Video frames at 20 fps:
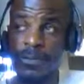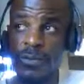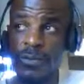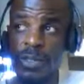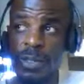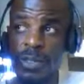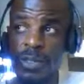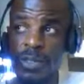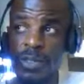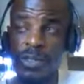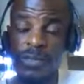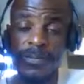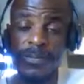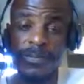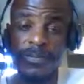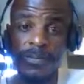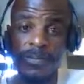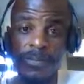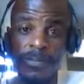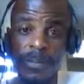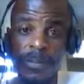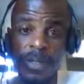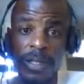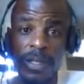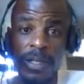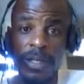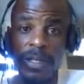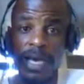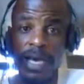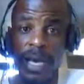just
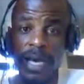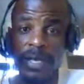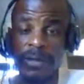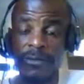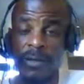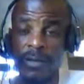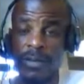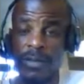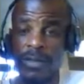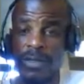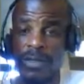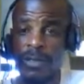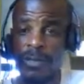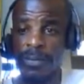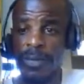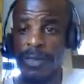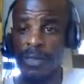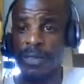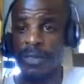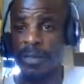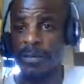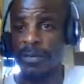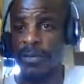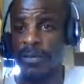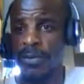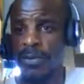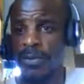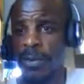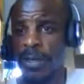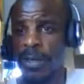looking at it from a simplistic
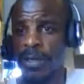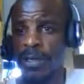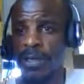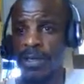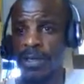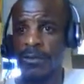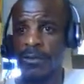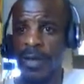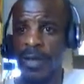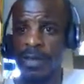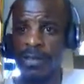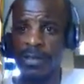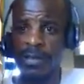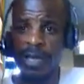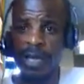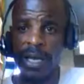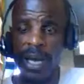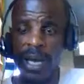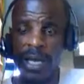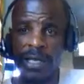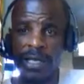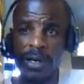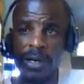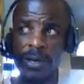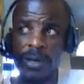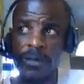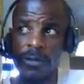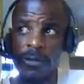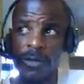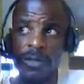perspective, I say I
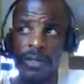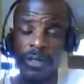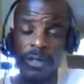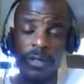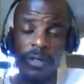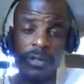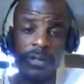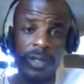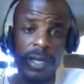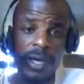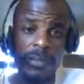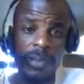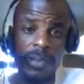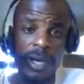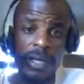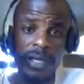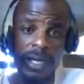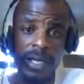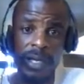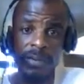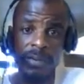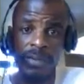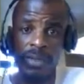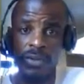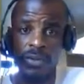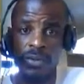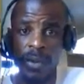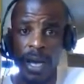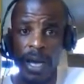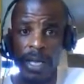know for certain that my name is
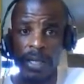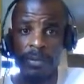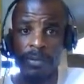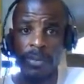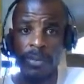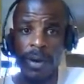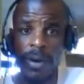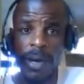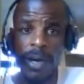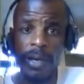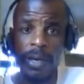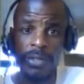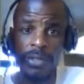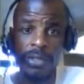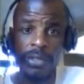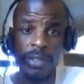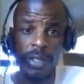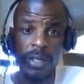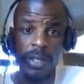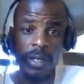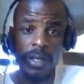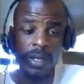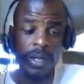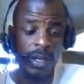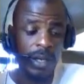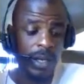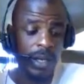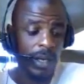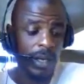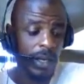Rylan Branch
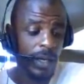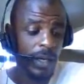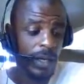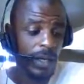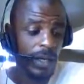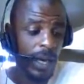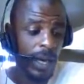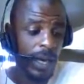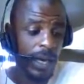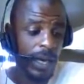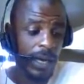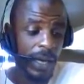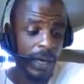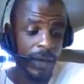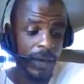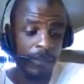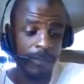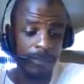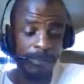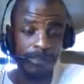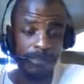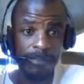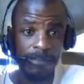and I am